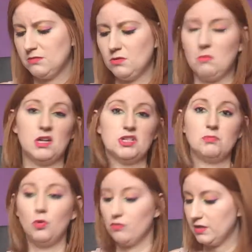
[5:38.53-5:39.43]
Not much
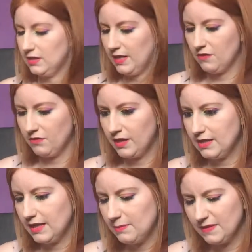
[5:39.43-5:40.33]
more in there
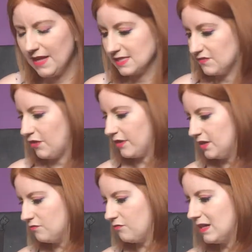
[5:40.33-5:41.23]
really, but that's a very
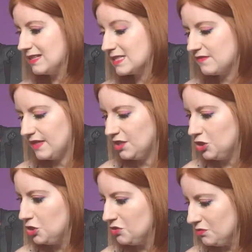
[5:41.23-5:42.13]
relatively
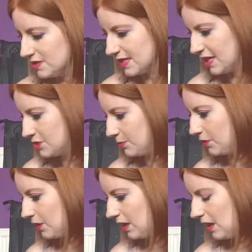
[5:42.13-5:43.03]
new
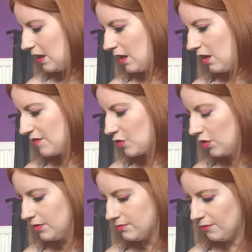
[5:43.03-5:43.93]
sketchbook. I've
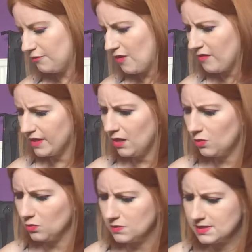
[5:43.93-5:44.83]
got a very
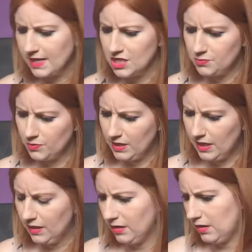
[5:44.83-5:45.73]
old sketchbook
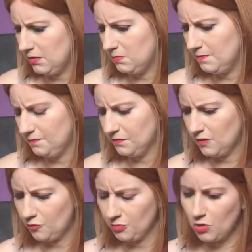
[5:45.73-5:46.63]
here
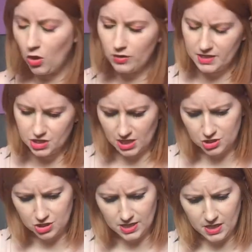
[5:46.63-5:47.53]
from college
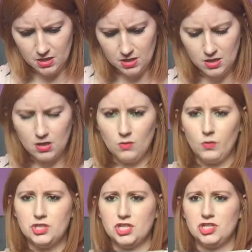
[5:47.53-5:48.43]
actually,
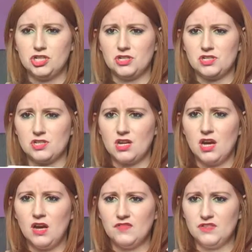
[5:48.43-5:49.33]
which is just
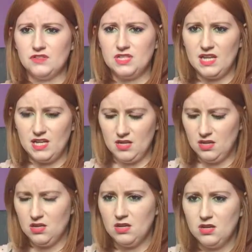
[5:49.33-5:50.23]
covered
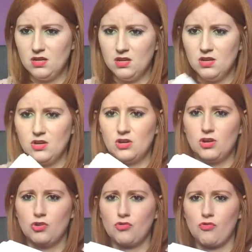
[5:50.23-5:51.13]
in
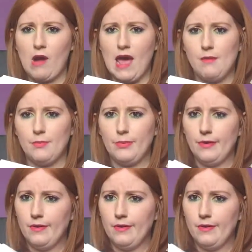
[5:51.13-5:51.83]
crap.